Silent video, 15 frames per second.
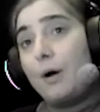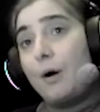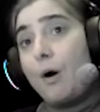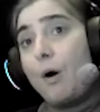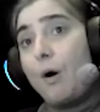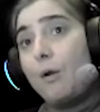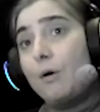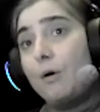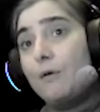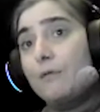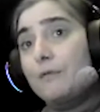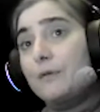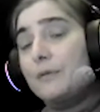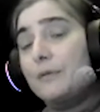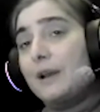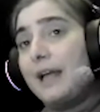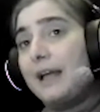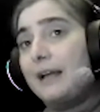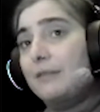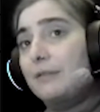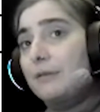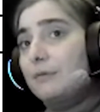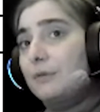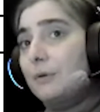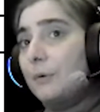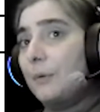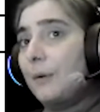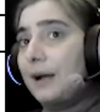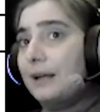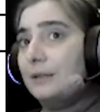all over the length of your
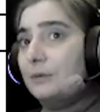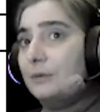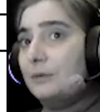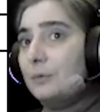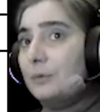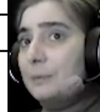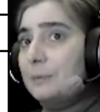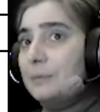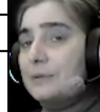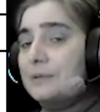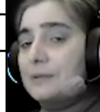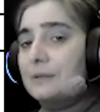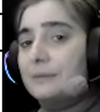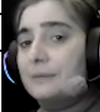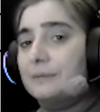right ribs.